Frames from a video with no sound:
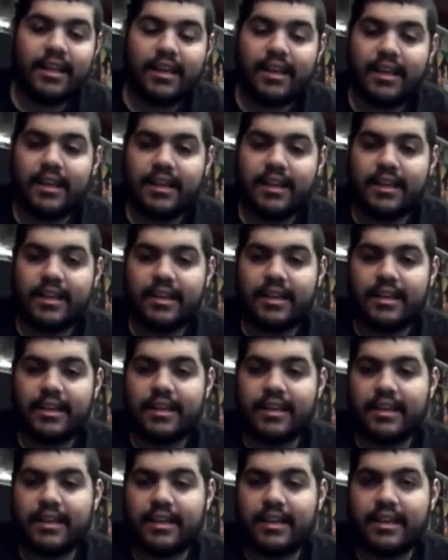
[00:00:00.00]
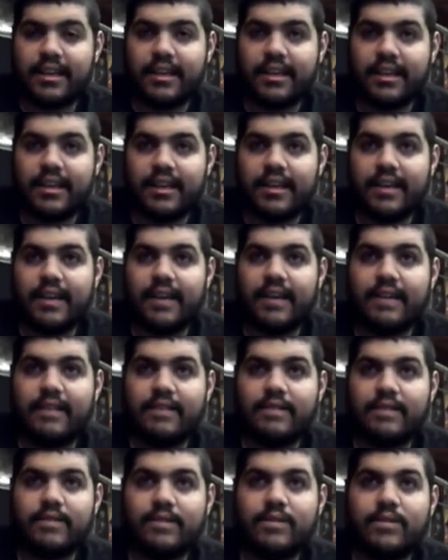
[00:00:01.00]

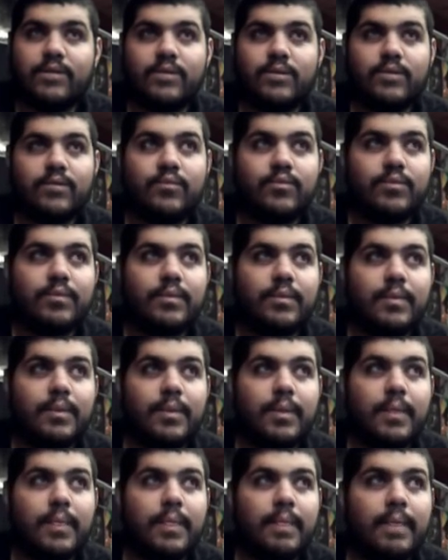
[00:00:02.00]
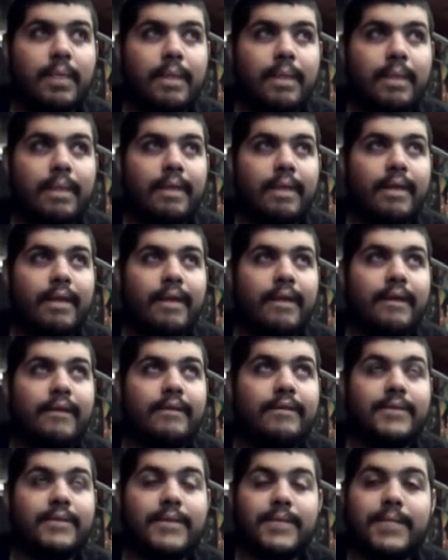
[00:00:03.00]

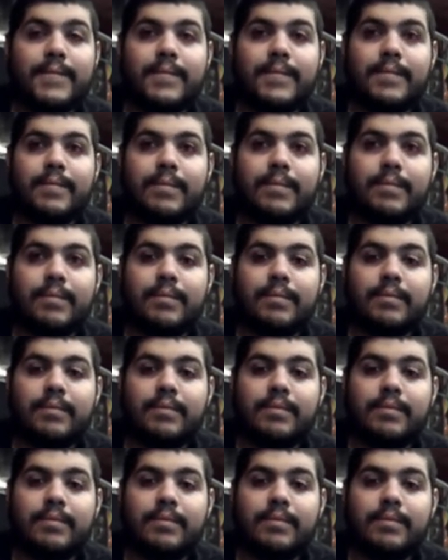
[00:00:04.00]
The person shown says nothing.